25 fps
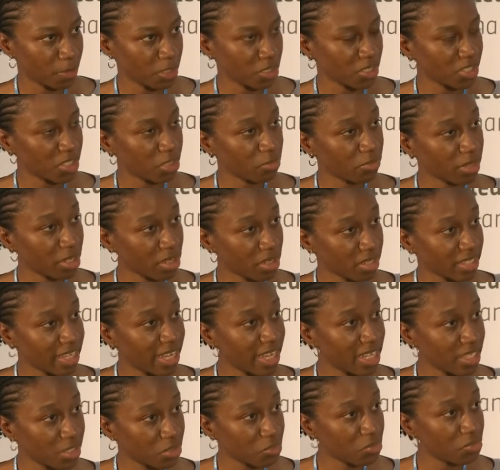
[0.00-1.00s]
because they
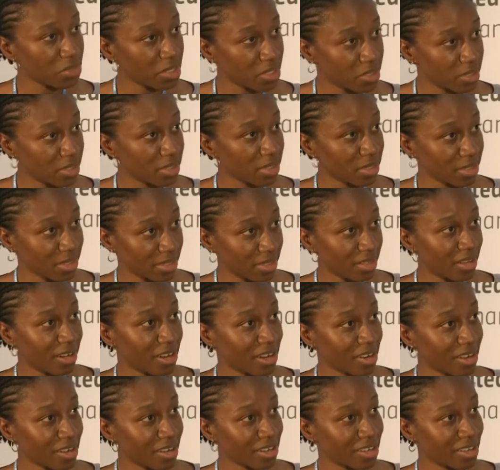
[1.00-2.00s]
recognize the risks that
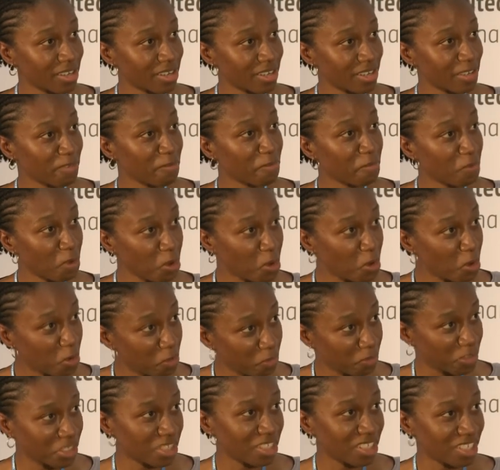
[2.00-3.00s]
are
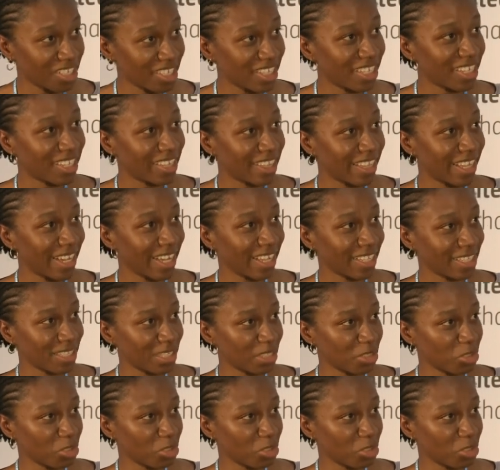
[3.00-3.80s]
involved in that,